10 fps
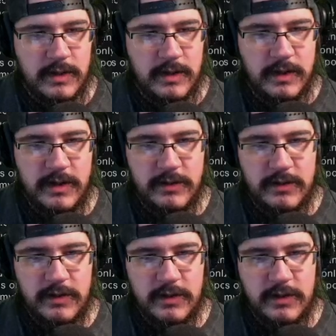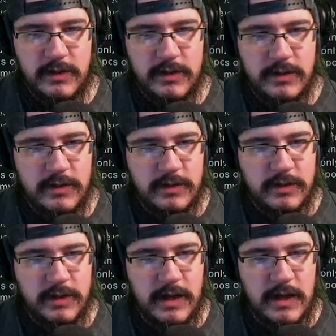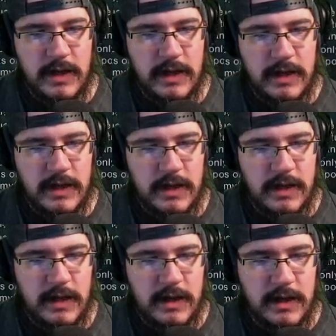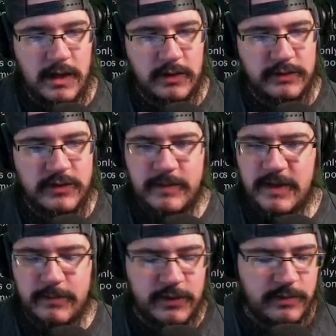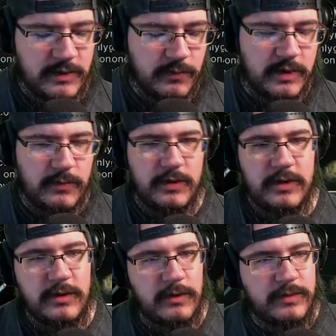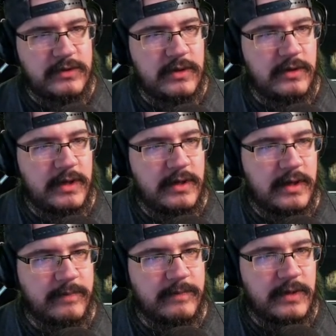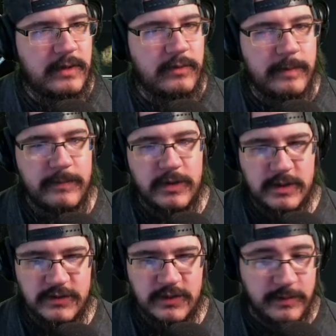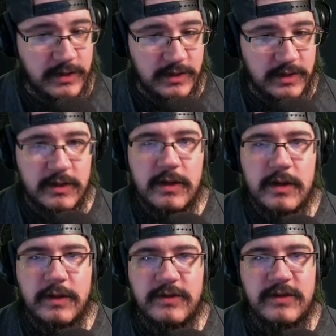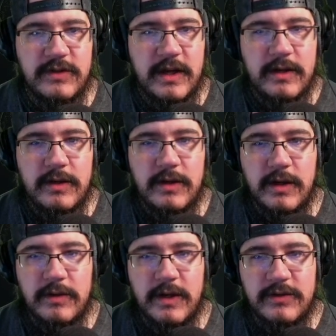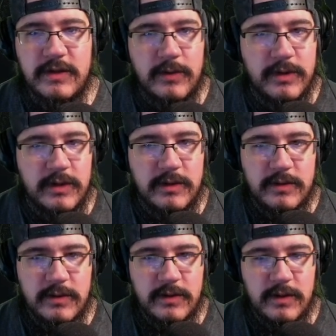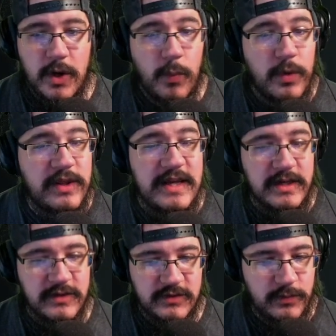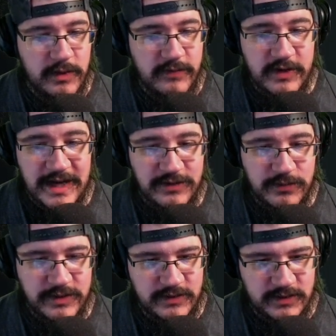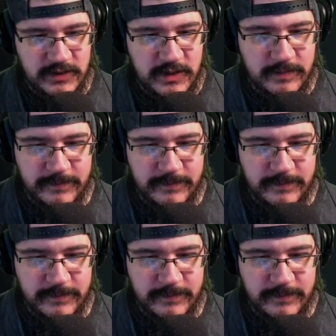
another uh, ultimate blueprint. What what are the gold ones called again? I can't remember because I'm an idiot. Does it say? No, it doesn't. Not really. One of these. One of the very nice ones. Yeah.